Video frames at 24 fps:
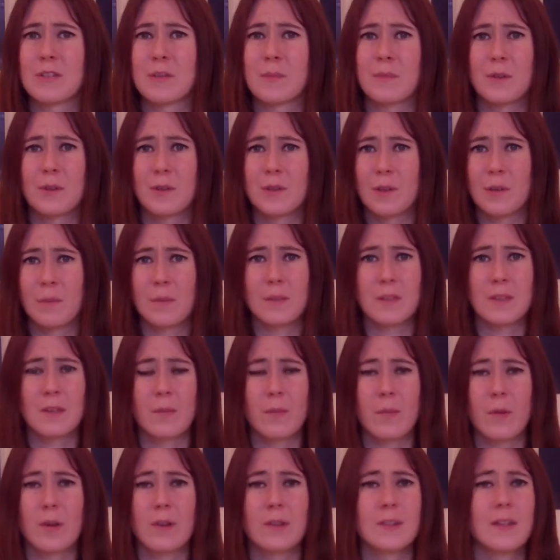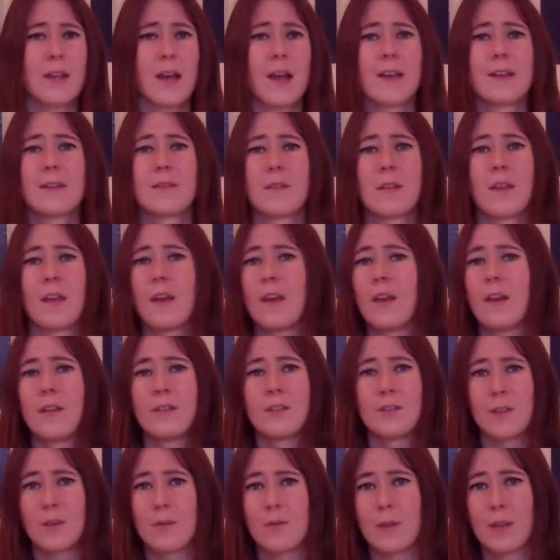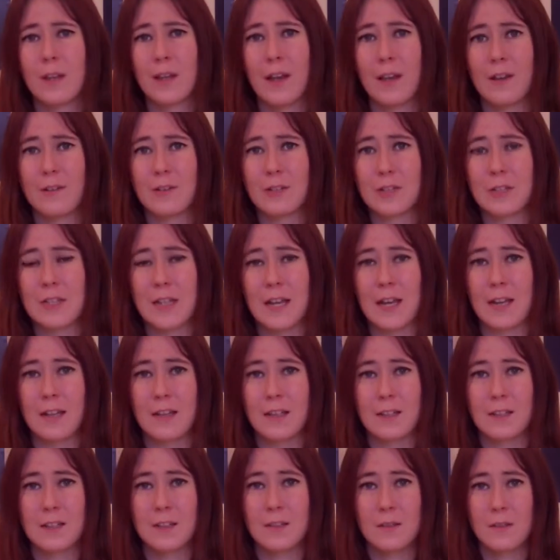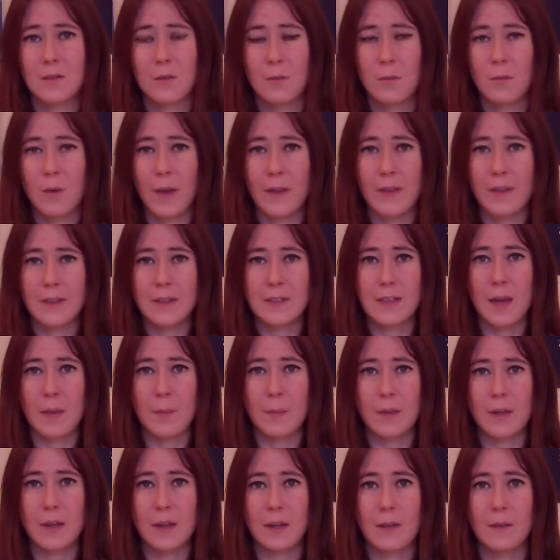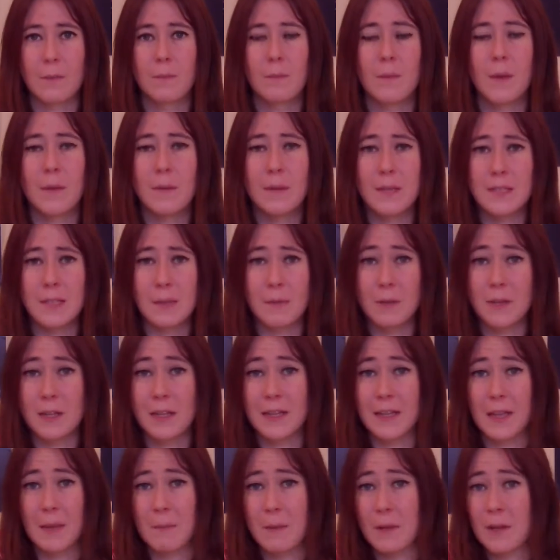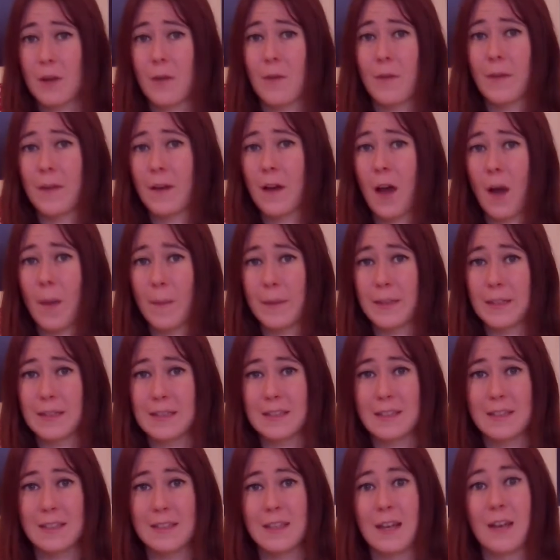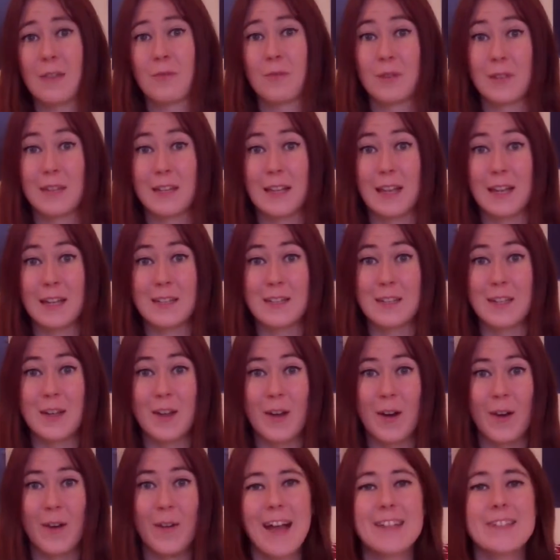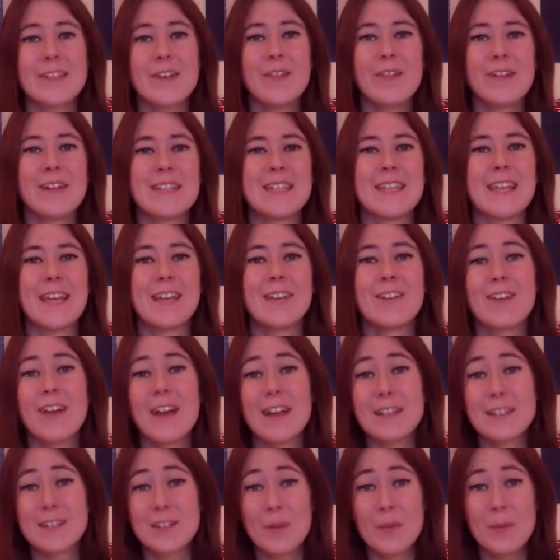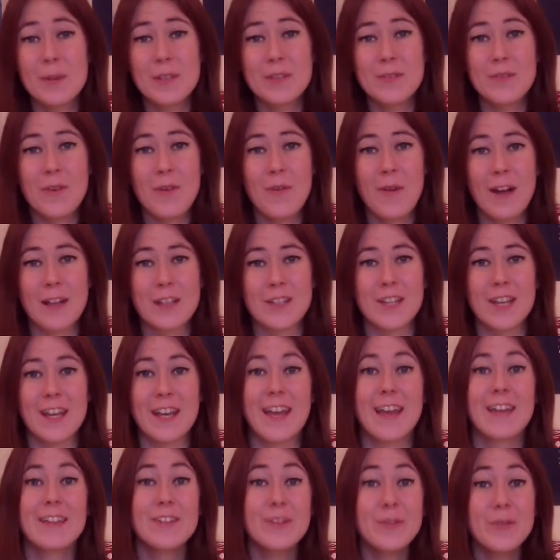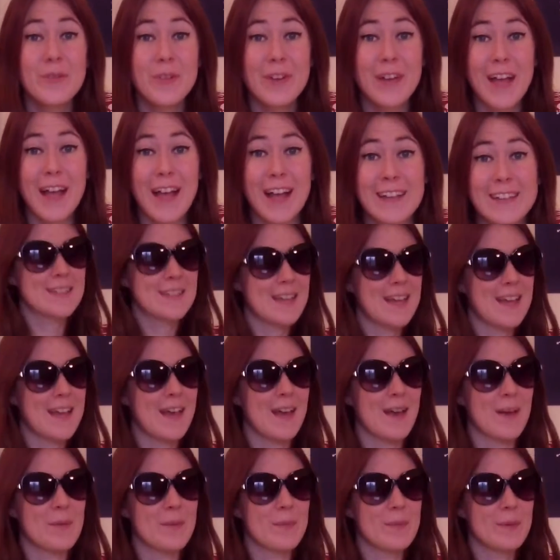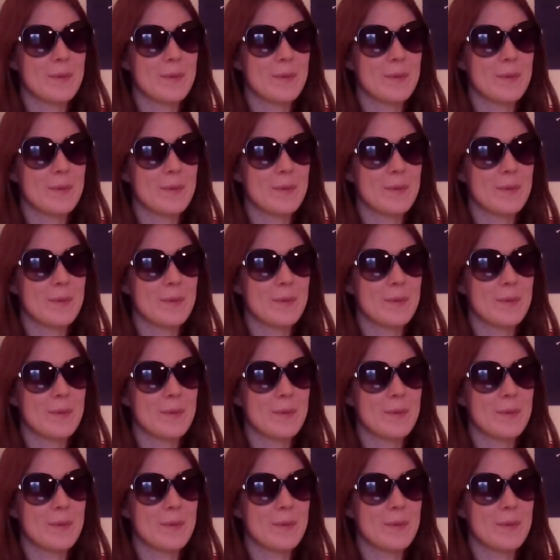some early music books. I don't really understand why that's happening. Maybe someone can let me know in the comments, because I'd really like to know. As always, thank you guys so much for watching, and don't forget, stay hip.